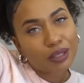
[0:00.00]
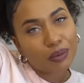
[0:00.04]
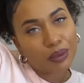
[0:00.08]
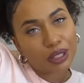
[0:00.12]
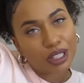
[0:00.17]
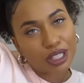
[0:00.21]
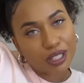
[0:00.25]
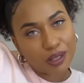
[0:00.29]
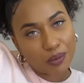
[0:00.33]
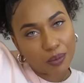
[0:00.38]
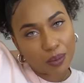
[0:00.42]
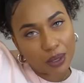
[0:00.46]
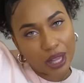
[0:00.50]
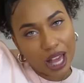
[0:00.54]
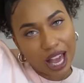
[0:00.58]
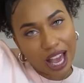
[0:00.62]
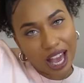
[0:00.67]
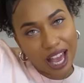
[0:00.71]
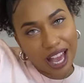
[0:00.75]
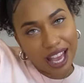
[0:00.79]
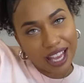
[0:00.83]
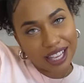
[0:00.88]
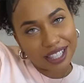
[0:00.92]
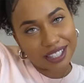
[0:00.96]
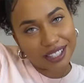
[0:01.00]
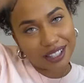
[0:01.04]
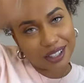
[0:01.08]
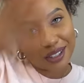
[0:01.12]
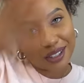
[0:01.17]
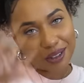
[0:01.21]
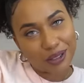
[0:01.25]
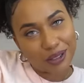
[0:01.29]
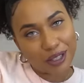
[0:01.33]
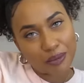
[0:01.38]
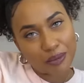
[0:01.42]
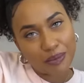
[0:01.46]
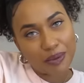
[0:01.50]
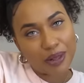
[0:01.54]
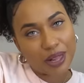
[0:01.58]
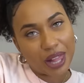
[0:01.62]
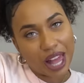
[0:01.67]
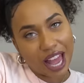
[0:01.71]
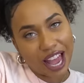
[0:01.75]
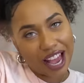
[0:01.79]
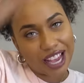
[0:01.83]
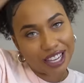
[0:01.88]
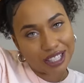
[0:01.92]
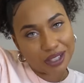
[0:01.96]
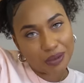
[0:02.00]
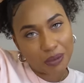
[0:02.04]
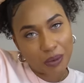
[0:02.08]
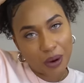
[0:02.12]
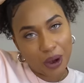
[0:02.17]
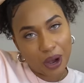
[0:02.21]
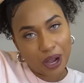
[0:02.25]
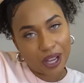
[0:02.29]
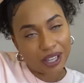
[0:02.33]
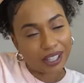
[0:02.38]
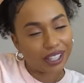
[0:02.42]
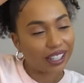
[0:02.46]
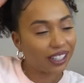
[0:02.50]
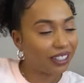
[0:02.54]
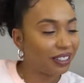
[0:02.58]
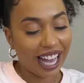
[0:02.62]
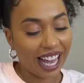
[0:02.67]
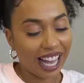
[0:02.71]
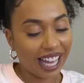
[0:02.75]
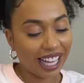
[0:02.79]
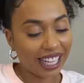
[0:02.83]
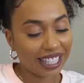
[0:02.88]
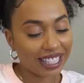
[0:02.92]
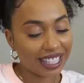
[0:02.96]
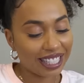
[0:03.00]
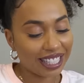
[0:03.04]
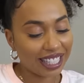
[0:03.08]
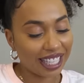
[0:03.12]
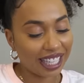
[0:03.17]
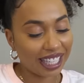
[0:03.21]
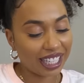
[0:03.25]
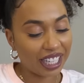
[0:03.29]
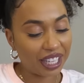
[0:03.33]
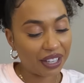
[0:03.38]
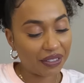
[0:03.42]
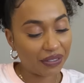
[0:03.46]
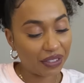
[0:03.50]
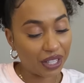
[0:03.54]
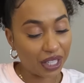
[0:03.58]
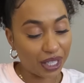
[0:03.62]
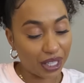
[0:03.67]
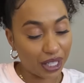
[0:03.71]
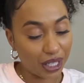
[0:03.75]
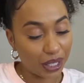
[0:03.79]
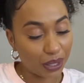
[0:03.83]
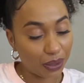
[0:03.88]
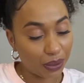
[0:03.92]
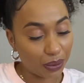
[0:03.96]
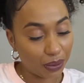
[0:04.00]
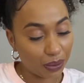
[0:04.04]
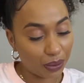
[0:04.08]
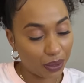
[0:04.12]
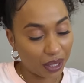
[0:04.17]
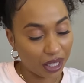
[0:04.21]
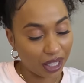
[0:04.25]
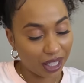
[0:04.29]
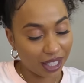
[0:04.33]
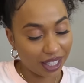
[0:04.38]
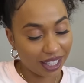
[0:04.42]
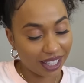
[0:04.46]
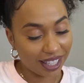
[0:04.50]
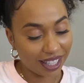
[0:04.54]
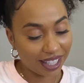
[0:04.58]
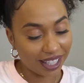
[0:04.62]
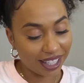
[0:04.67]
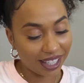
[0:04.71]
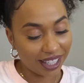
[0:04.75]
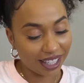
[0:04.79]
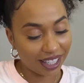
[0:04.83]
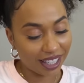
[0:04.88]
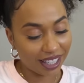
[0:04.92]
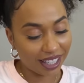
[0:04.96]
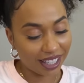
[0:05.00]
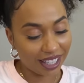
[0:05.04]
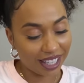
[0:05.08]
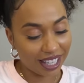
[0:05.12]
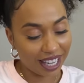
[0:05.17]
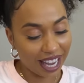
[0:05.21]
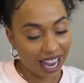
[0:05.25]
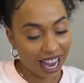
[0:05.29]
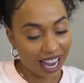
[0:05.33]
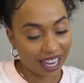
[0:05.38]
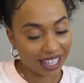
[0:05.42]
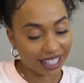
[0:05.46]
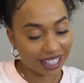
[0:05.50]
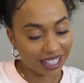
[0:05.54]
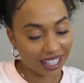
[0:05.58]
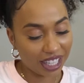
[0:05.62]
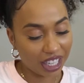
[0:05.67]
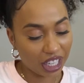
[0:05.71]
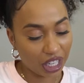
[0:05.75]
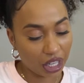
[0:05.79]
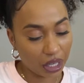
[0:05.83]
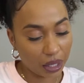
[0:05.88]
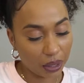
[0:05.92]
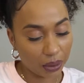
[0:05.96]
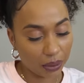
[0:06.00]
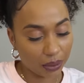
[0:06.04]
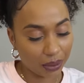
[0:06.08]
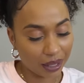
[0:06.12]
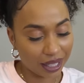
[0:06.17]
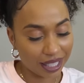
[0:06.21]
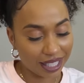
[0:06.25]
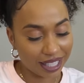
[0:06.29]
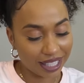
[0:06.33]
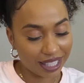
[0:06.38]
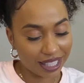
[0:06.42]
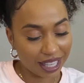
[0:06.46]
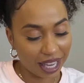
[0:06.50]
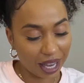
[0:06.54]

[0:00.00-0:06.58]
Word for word: with the splash, the little splash water. I said, if you, not Chris